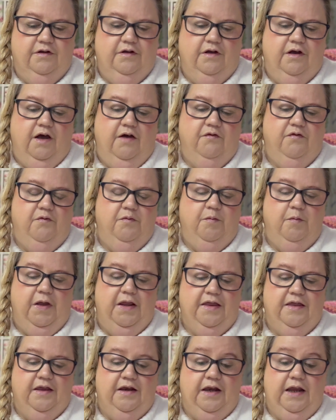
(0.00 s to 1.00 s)

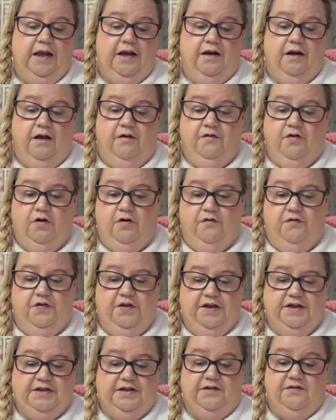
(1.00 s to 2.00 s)
The needle I've got for
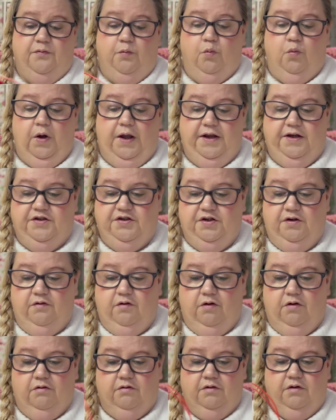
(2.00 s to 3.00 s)
this is way too
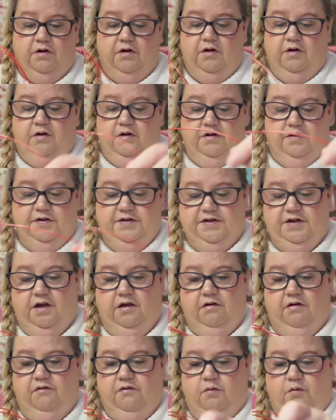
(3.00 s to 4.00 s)
long. So
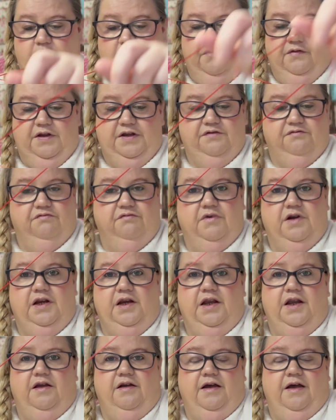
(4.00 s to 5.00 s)
I've got one of these
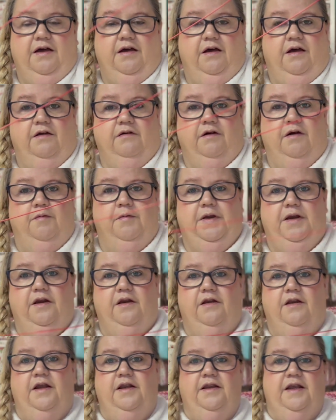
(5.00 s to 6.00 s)
really, I mean,
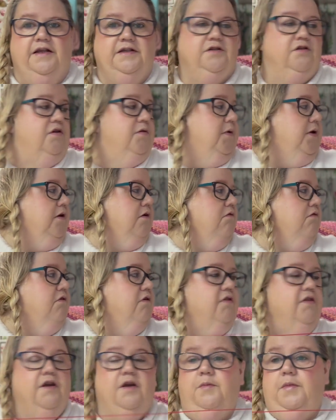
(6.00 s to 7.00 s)
that's got to be longer
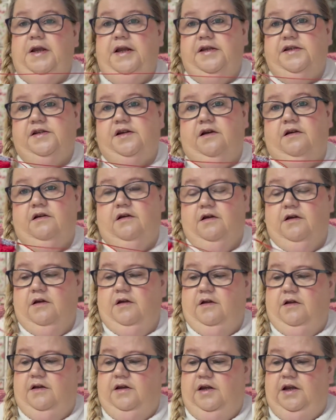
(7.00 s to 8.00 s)
than 1 metre
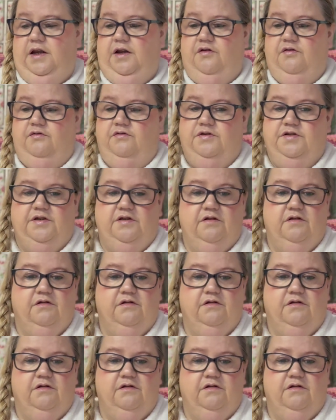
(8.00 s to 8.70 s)
needles.